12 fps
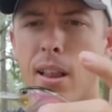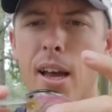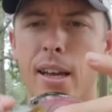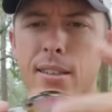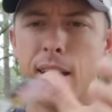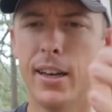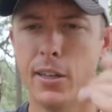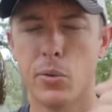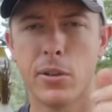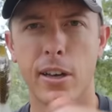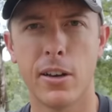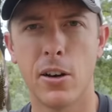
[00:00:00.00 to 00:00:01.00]
line ties,
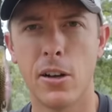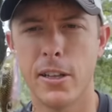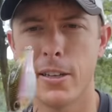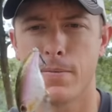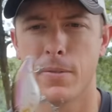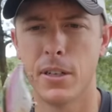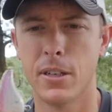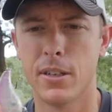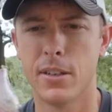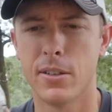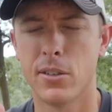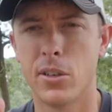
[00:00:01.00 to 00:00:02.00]
what they call it.
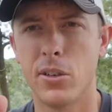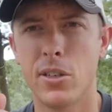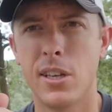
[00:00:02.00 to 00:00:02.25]
So you